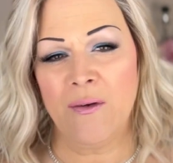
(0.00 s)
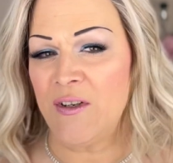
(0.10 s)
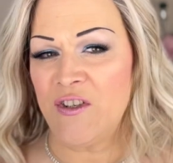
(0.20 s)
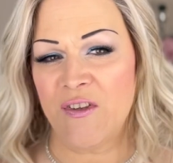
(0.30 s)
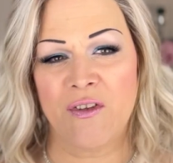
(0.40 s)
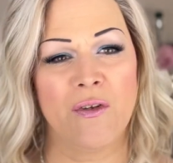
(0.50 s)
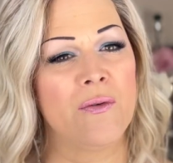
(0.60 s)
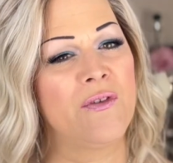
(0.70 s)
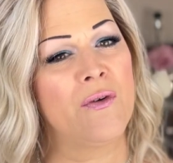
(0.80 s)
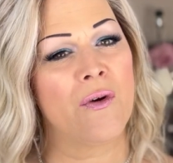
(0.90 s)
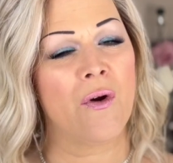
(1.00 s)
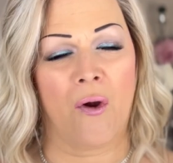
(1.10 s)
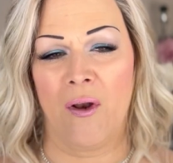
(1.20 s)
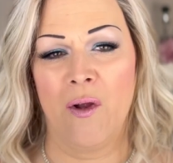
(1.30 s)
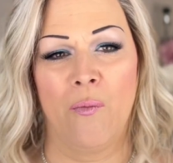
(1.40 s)
can just use your
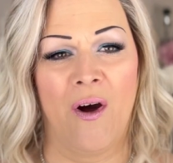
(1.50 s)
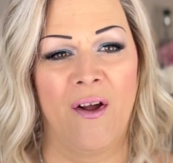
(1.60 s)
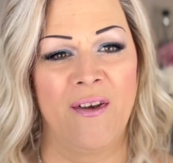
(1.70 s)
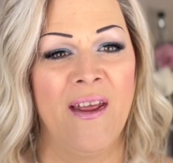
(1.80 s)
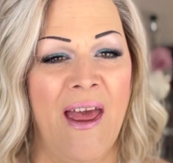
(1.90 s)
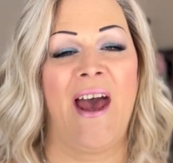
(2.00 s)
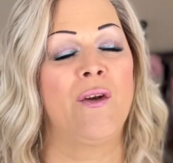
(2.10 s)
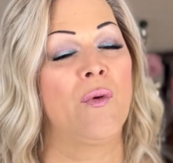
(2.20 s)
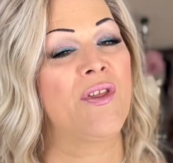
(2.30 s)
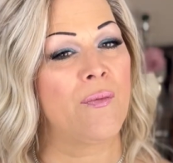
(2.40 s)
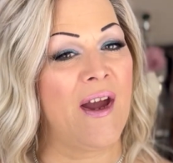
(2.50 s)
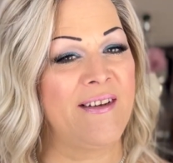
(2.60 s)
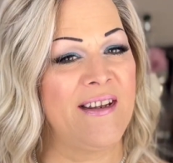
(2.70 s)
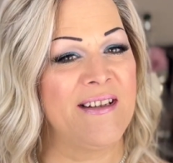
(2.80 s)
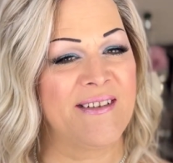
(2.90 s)
curling wand, and with the right
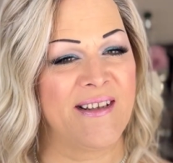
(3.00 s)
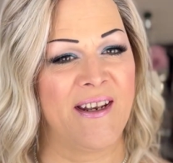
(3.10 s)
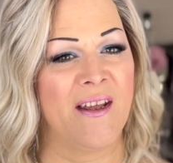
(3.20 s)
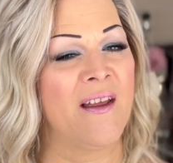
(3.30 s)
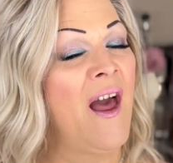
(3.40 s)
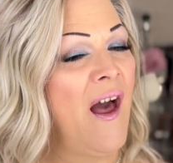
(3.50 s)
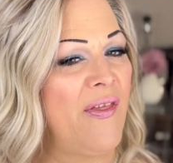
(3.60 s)
heat setting,